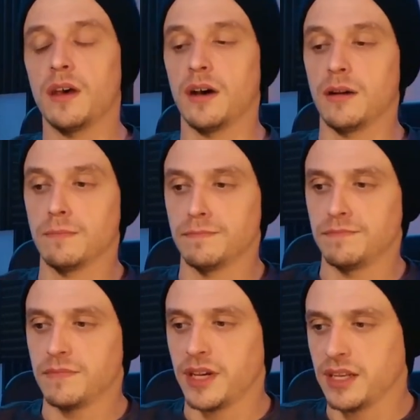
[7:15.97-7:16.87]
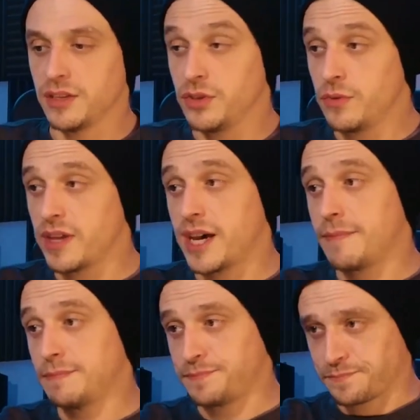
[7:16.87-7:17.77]
And to do that,
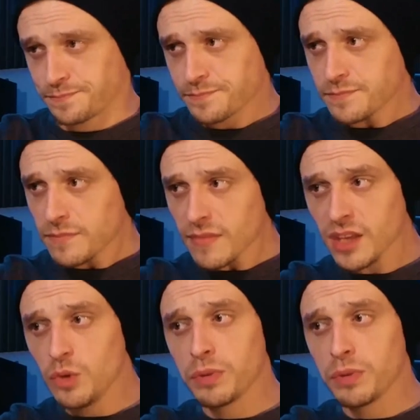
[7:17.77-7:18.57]
you